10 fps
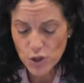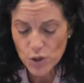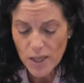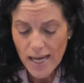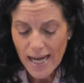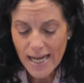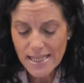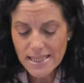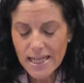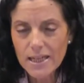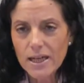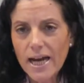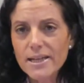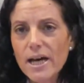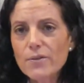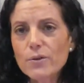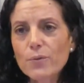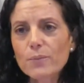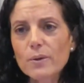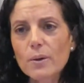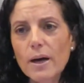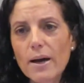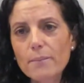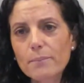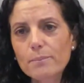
And uh, another uh, point